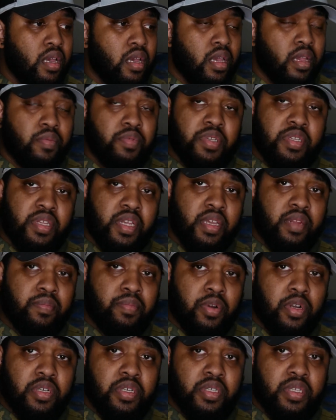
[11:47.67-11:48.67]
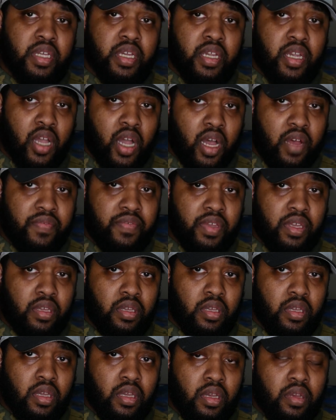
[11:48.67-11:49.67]
he was seen purchasing
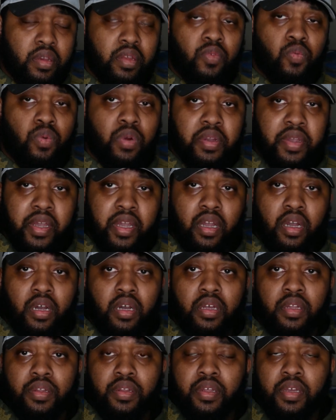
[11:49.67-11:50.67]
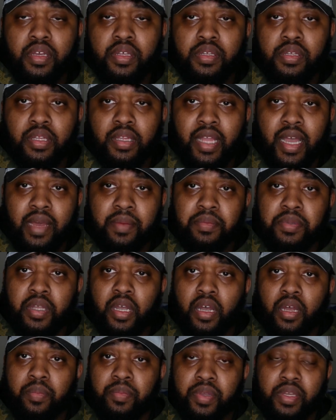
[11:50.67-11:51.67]
coffee and working on his
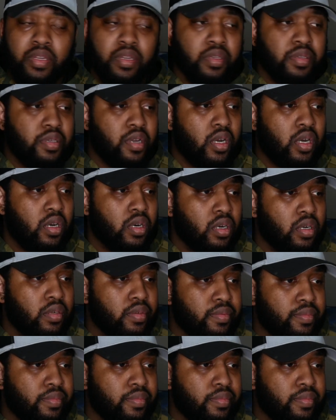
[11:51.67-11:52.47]
laptop in his car.